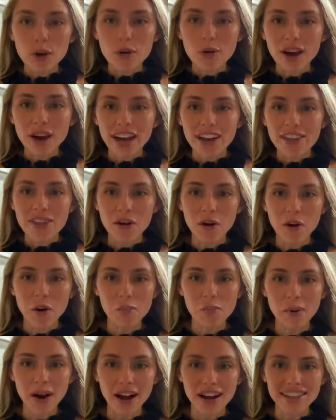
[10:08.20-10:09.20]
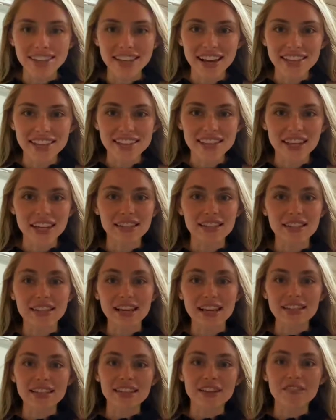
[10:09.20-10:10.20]
quick. The whole process takes
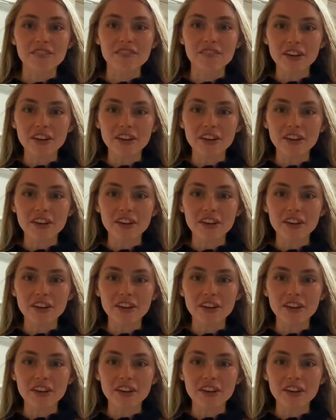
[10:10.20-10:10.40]
less than